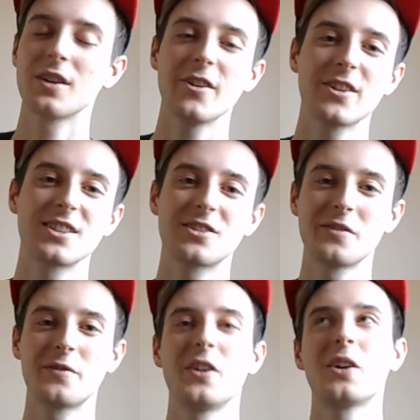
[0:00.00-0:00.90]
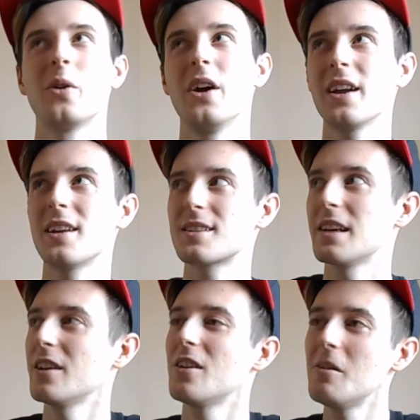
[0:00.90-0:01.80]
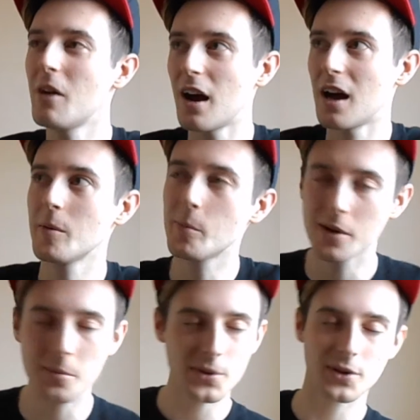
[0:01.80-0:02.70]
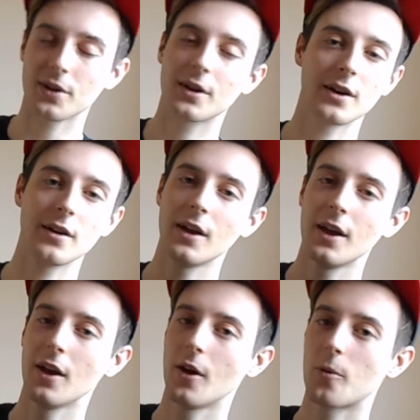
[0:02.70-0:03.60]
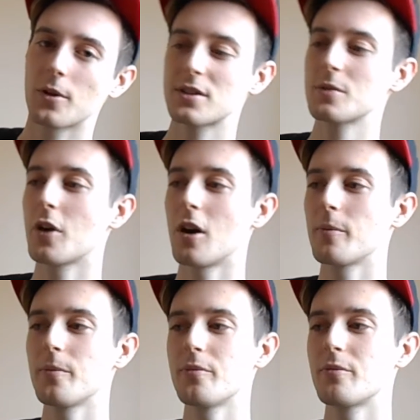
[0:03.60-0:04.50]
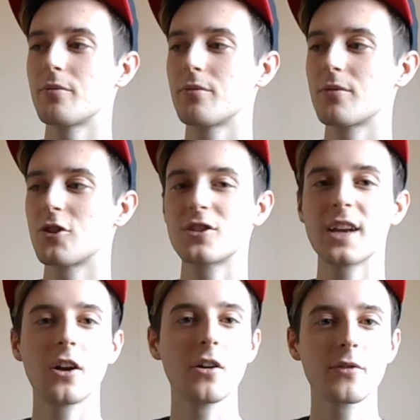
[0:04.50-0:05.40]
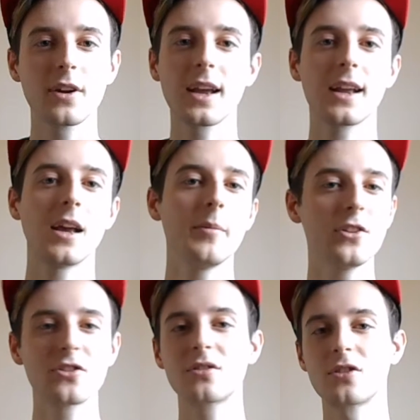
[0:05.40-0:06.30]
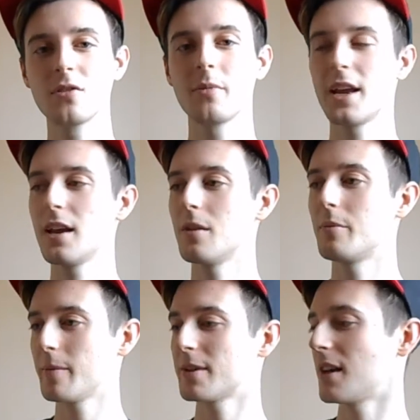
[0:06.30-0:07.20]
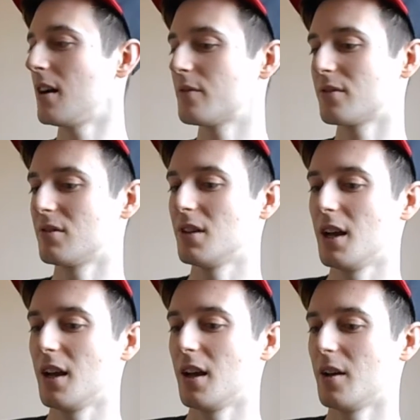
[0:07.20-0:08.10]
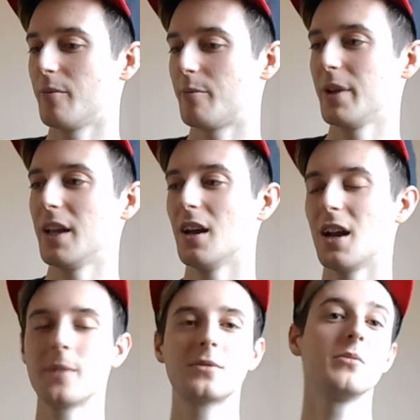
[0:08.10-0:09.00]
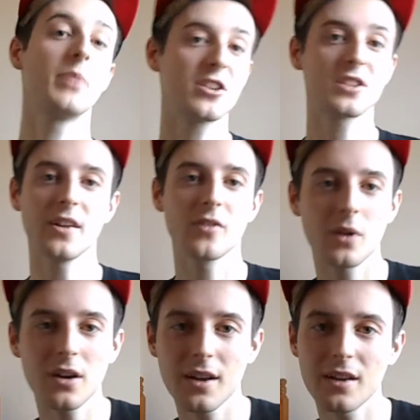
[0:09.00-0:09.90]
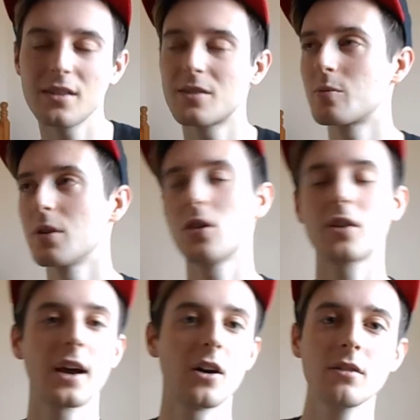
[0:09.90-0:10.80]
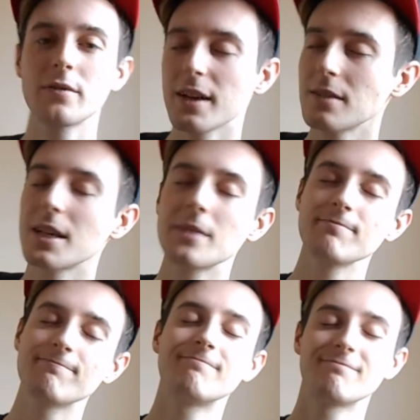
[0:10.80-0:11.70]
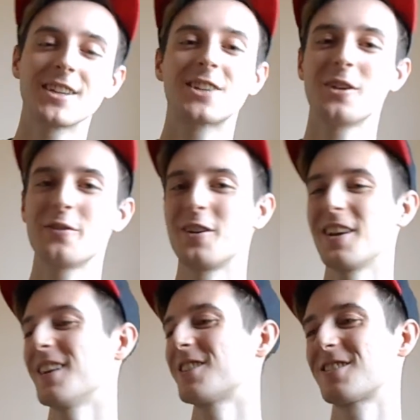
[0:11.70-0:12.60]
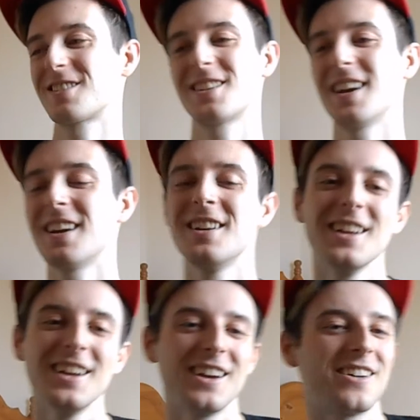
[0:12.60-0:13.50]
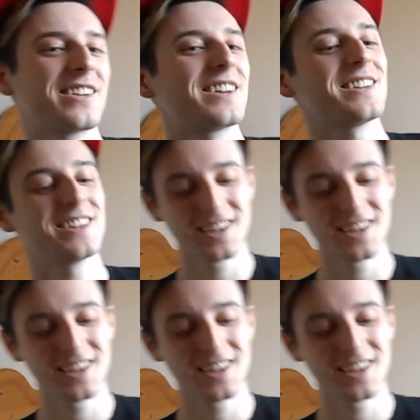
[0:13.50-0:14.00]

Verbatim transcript: lyrics, it's so fun and quirky. It's like, you know what, I'm a Primadonna girl, what's the problem? Just get over it, like, let me just do me and be myself and be an absolute bitch to everyone, and we'll all get on fine. Yeah, it's quite funny. I just, yeah, oh my god,